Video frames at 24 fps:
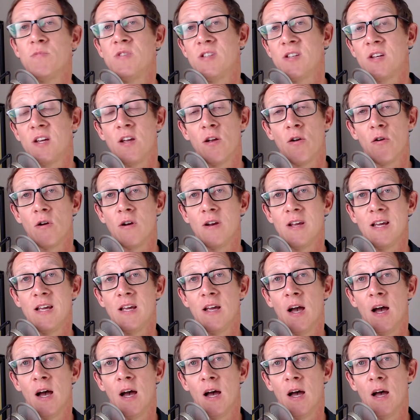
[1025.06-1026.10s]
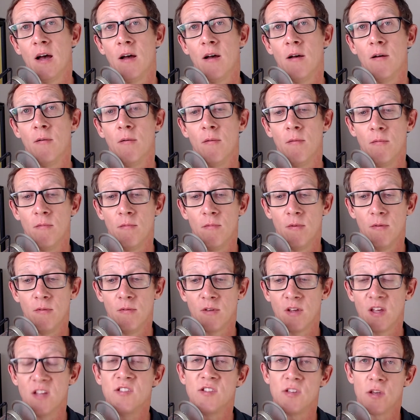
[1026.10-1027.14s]
security
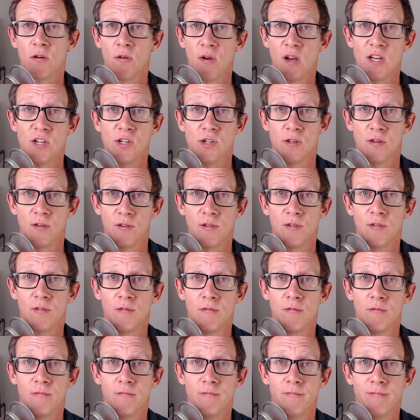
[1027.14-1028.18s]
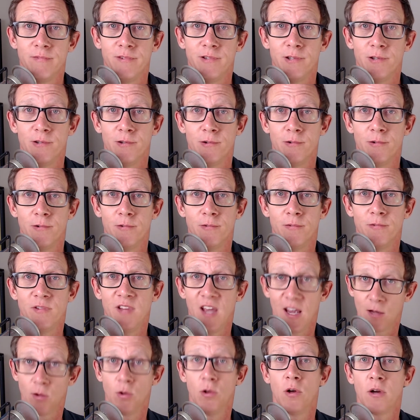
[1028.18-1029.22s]
considerations to
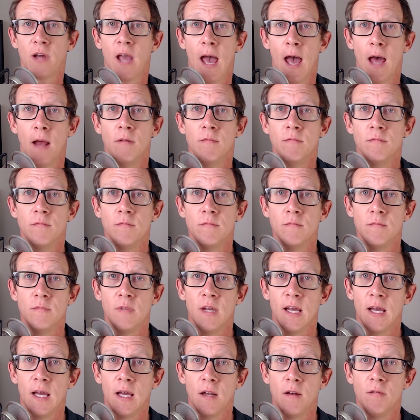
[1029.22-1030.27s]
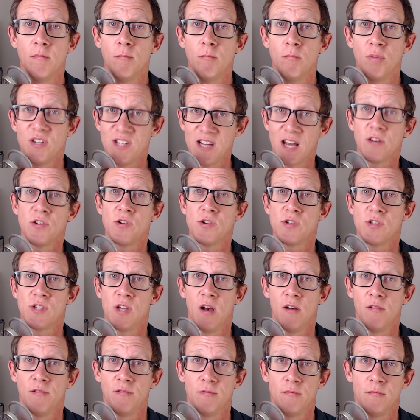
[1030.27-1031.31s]
take a look at and protect
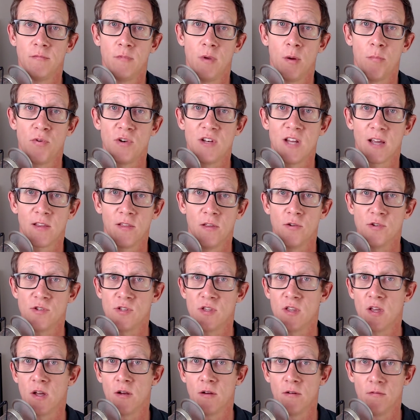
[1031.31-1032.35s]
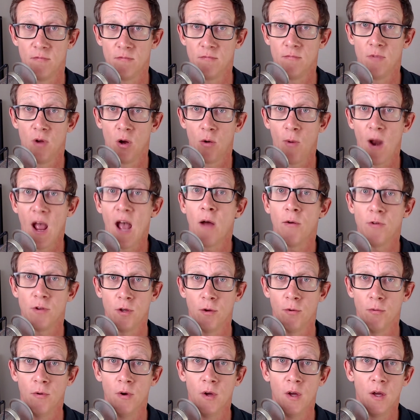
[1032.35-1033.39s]
yourself and protect those that around
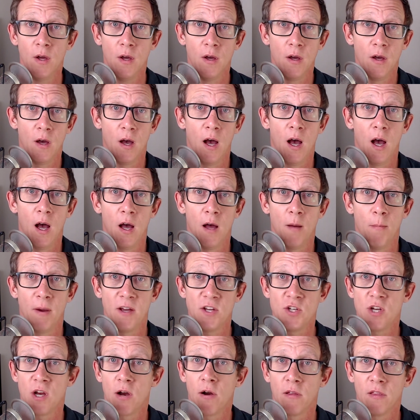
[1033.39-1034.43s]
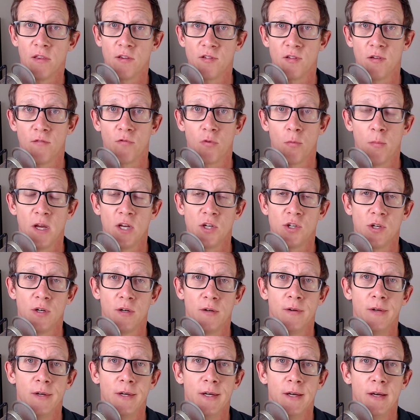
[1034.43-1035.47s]
you by sharing this
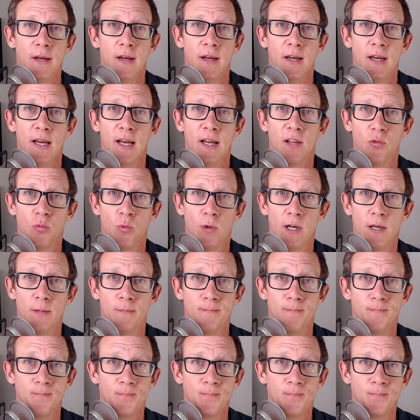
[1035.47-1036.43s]
information as well.